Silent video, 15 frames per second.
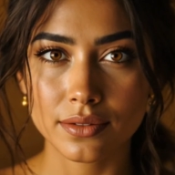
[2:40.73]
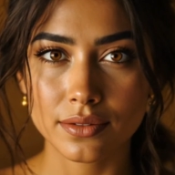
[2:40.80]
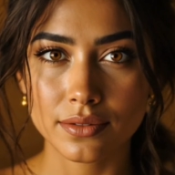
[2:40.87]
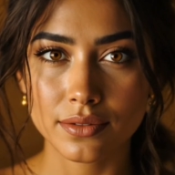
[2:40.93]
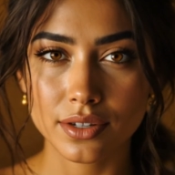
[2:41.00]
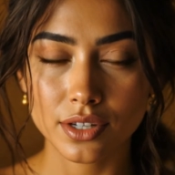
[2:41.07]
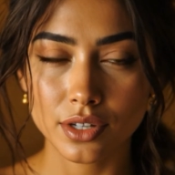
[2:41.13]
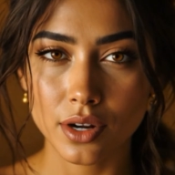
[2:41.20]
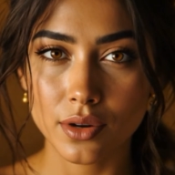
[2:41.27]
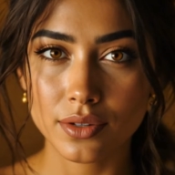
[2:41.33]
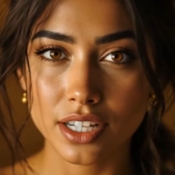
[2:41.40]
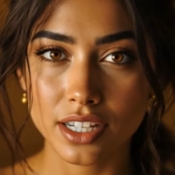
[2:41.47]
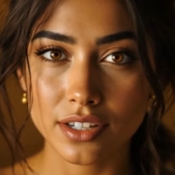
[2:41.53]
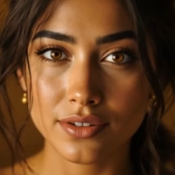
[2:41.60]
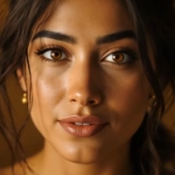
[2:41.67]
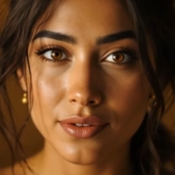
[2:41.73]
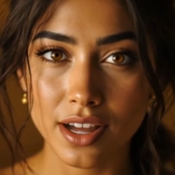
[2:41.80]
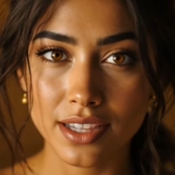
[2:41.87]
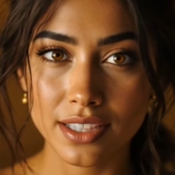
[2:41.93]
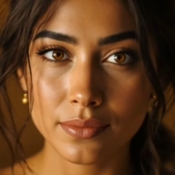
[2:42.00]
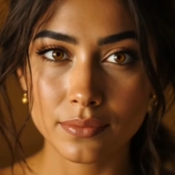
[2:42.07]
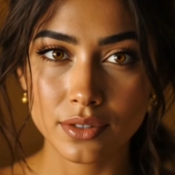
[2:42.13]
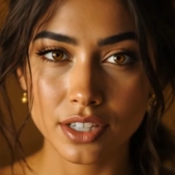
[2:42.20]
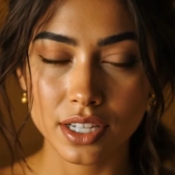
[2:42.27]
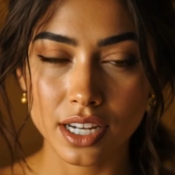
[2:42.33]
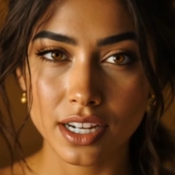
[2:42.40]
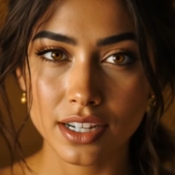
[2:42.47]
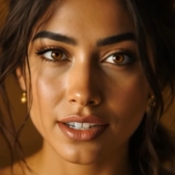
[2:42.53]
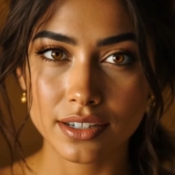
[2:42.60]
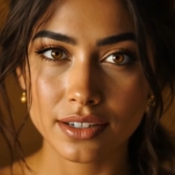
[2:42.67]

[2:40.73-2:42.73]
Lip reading: You don't need to fight them tonight.